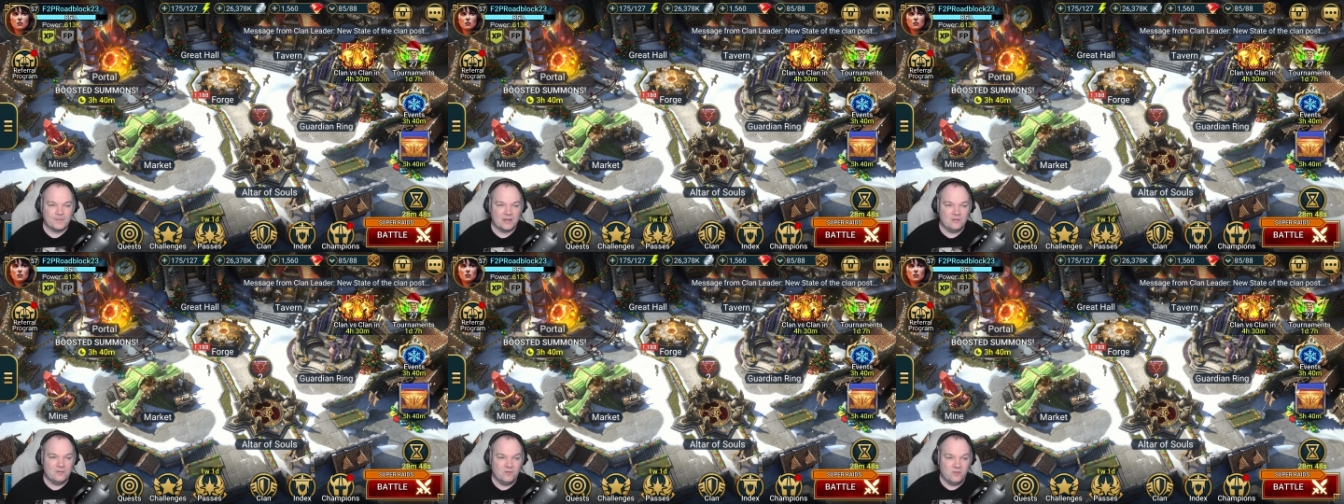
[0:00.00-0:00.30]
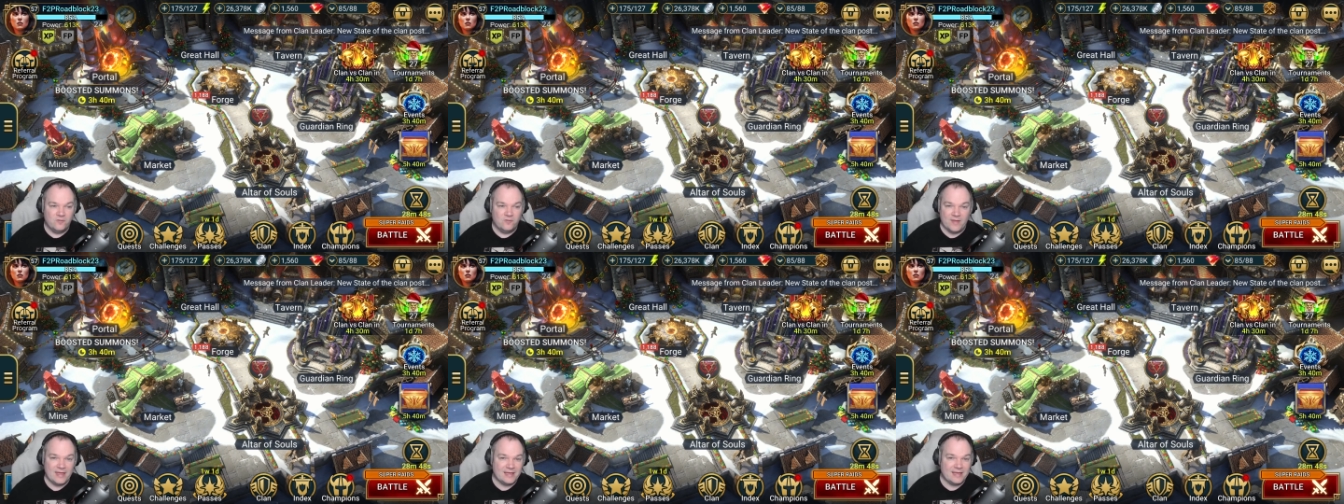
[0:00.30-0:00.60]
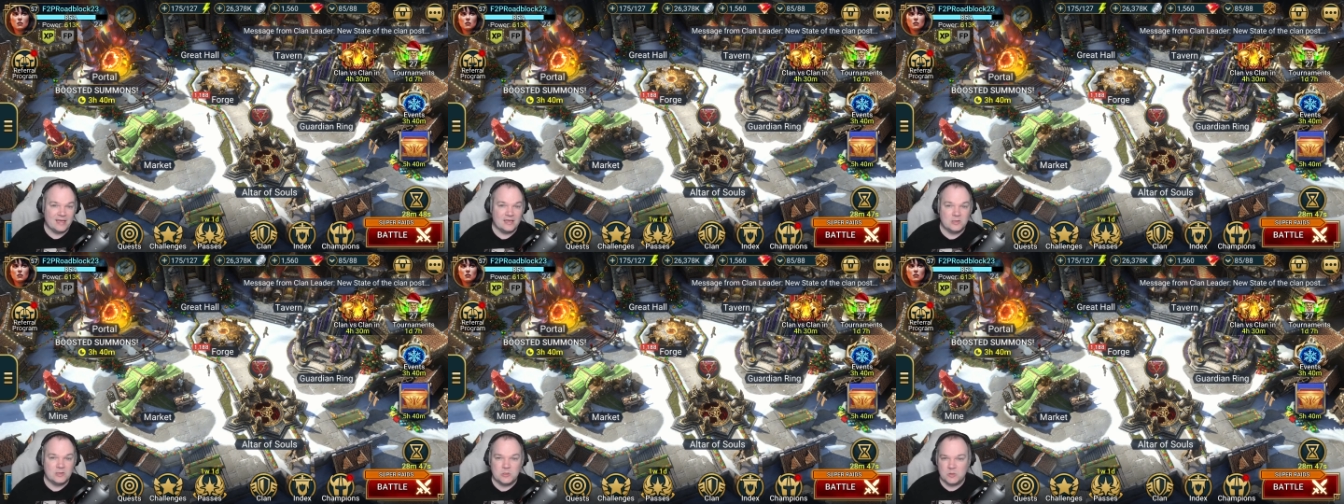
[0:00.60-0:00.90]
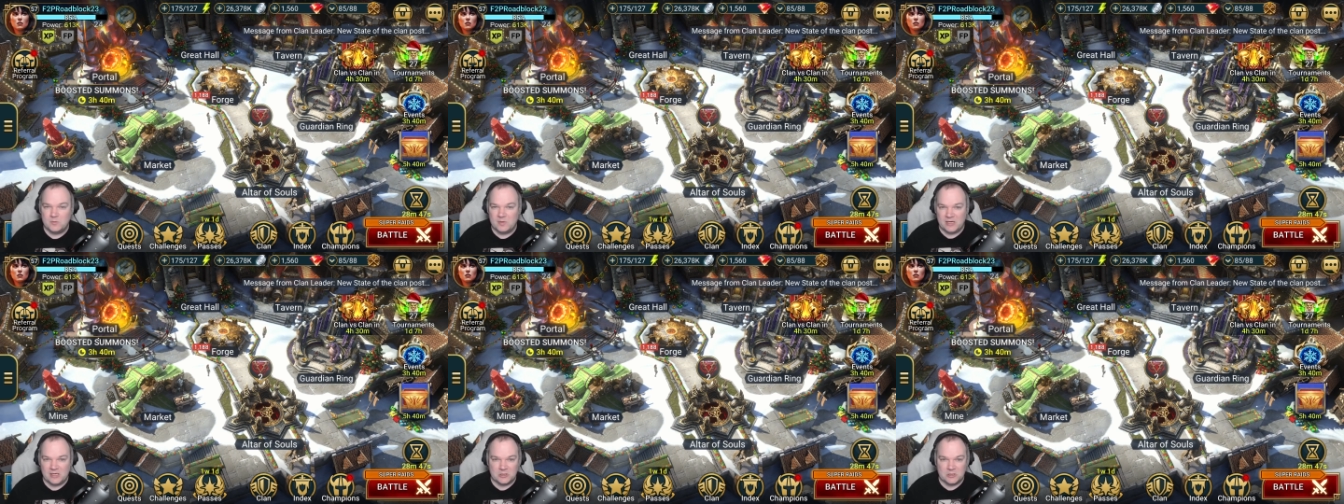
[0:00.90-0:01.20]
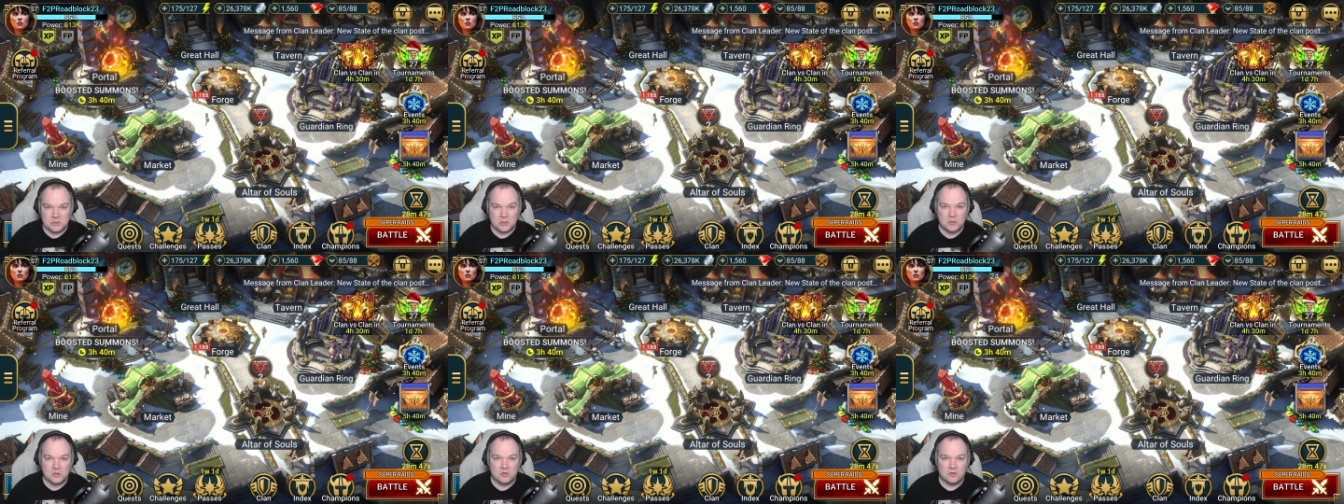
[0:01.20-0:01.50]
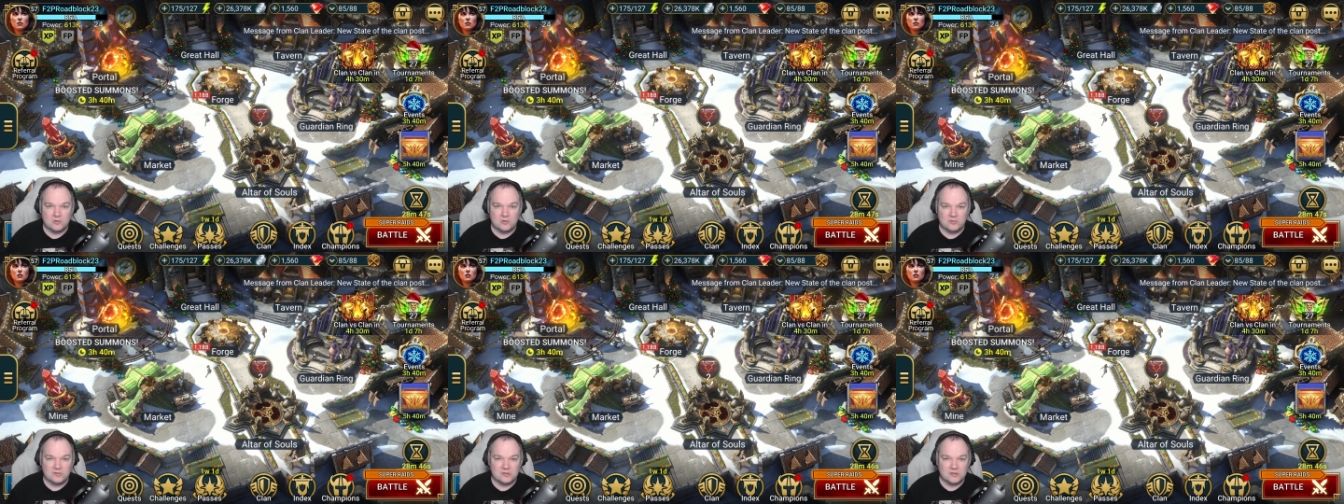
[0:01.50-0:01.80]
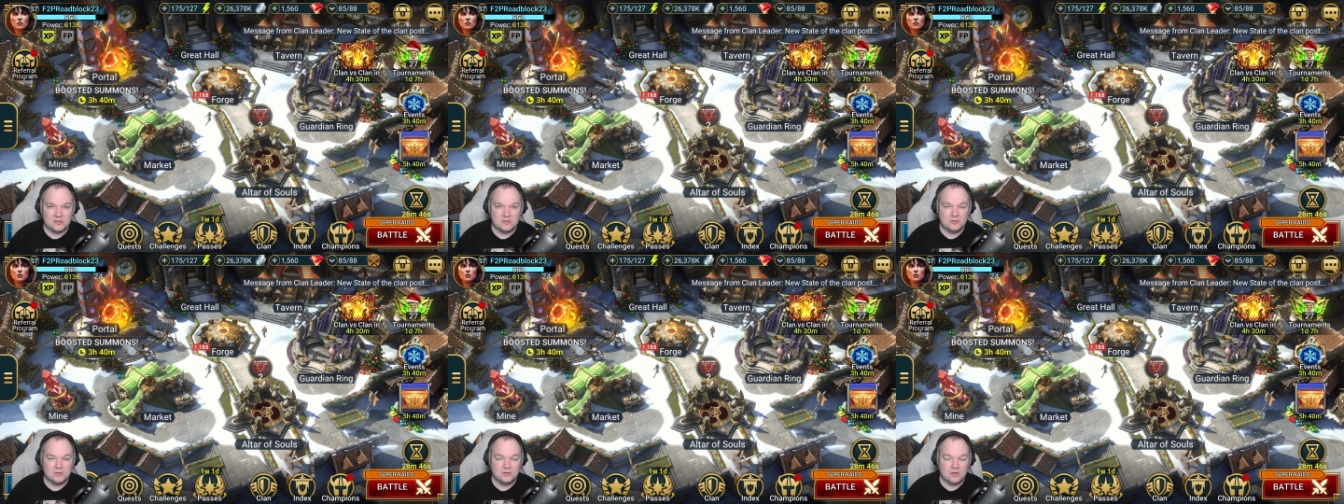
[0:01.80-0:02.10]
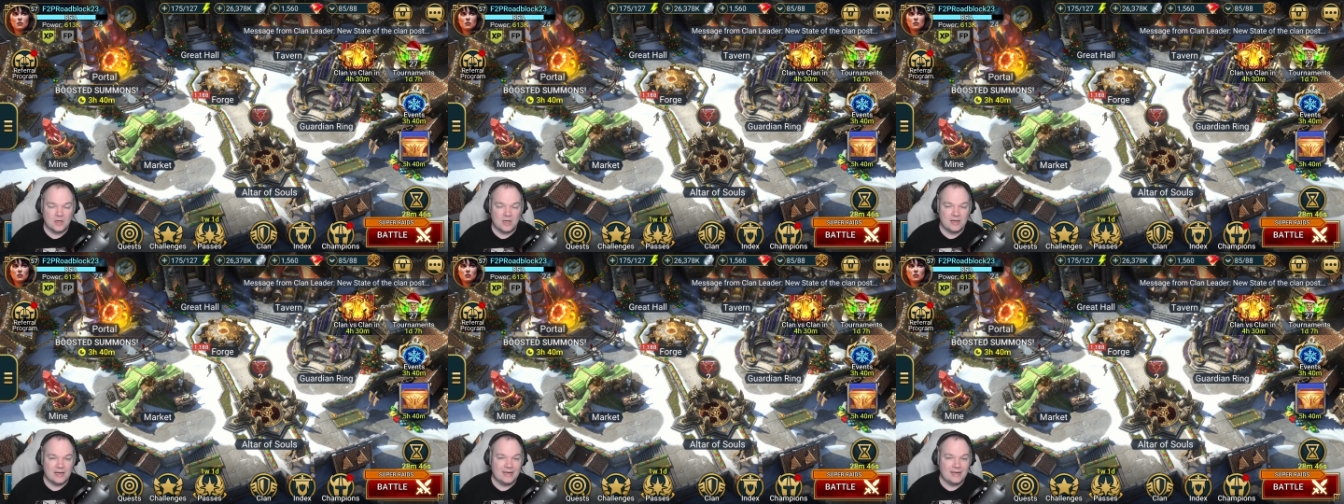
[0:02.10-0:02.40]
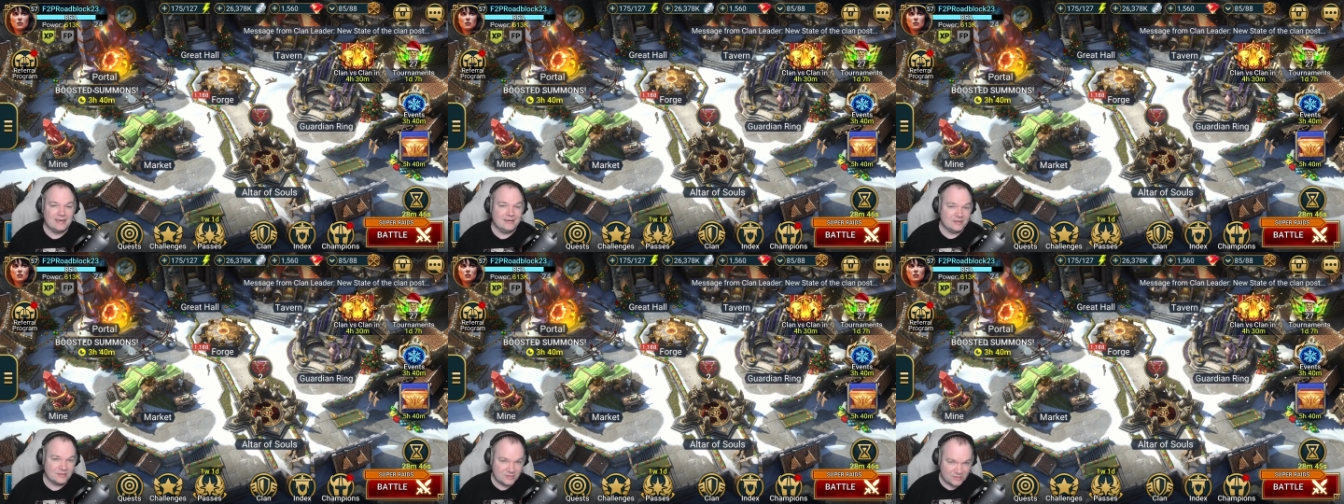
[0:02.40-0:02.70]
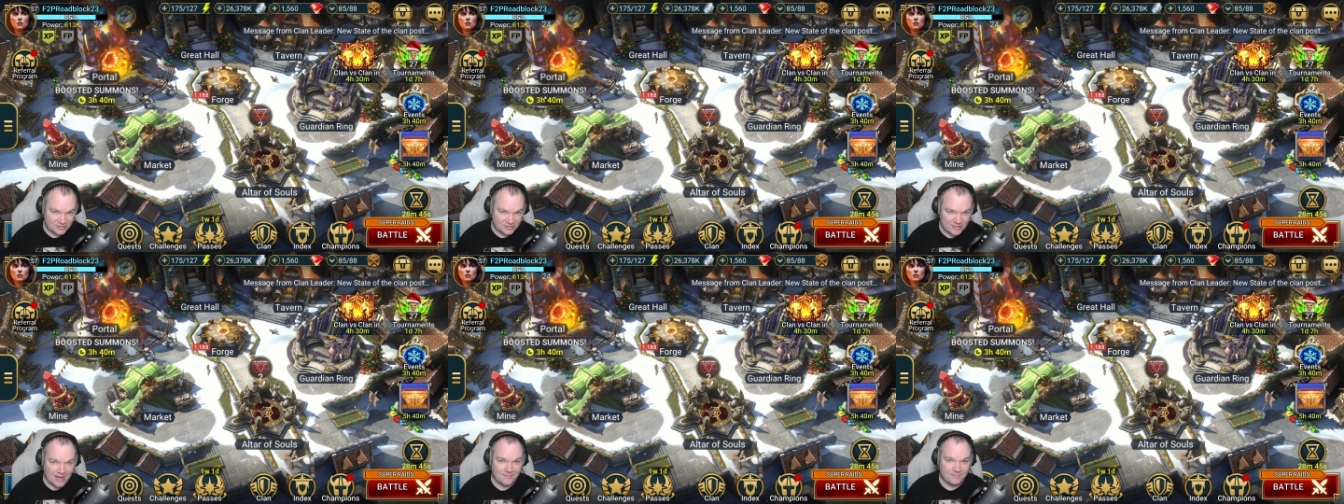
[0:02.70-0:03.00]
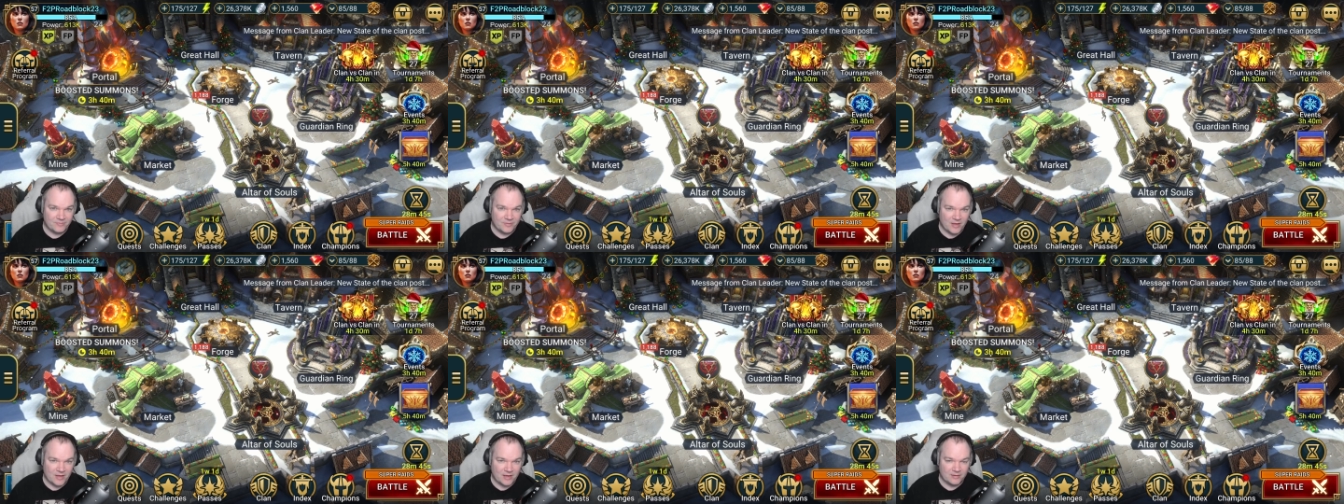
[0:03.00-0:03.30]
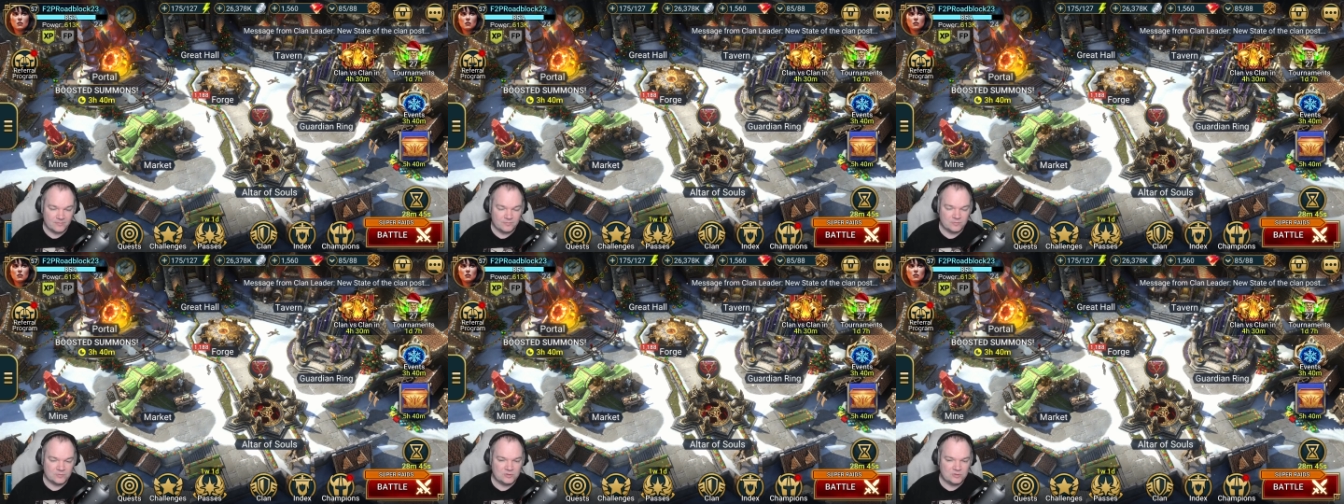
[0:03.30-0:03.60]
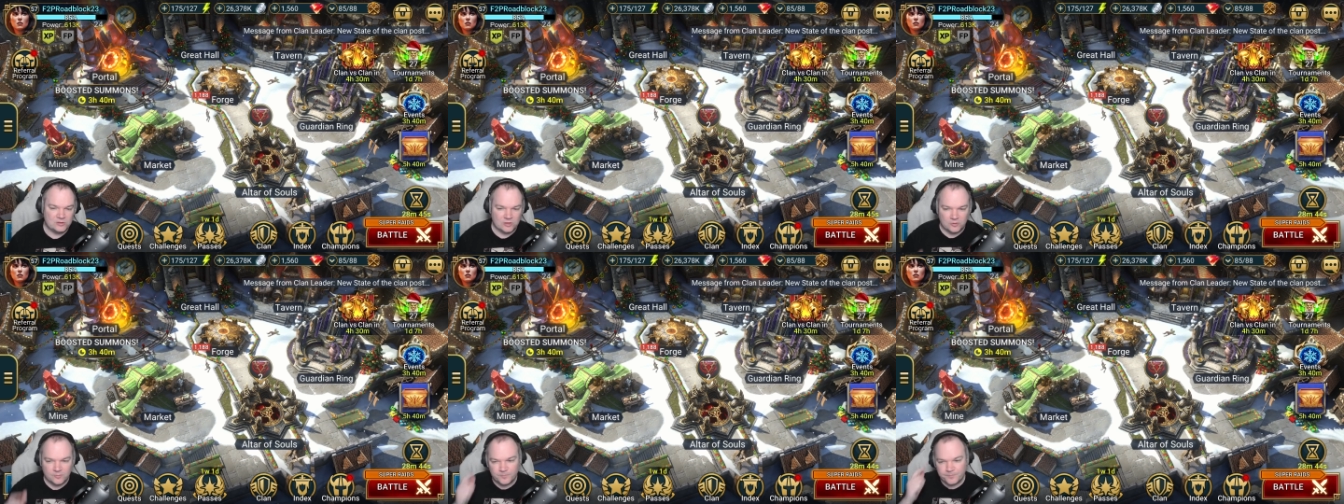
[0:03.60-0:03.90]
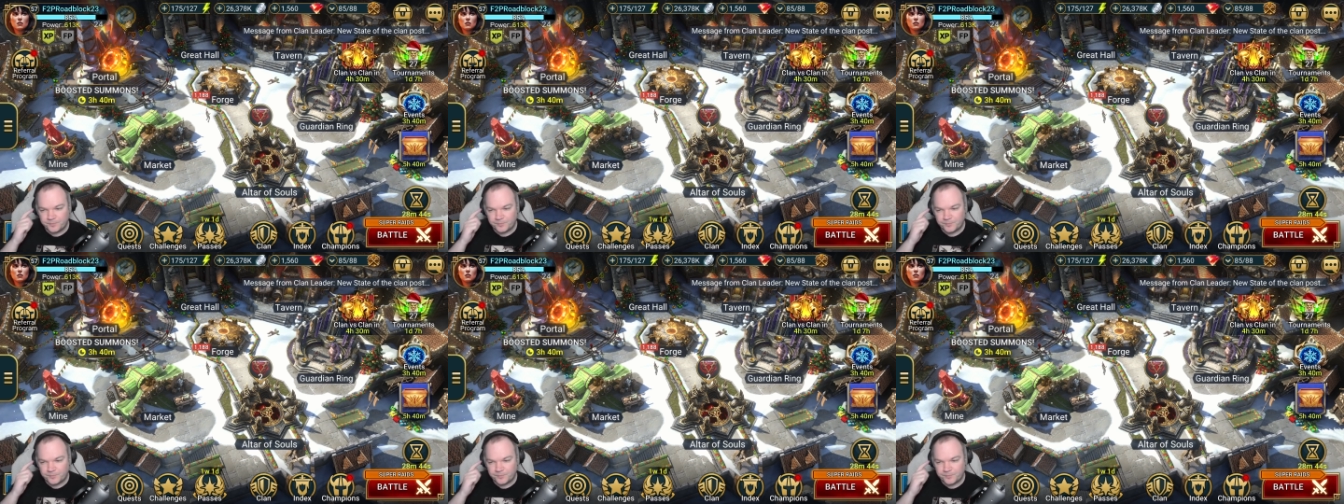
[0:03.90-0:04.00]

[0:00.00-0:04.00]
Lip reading: they get too many turns, and I need to stop that. So,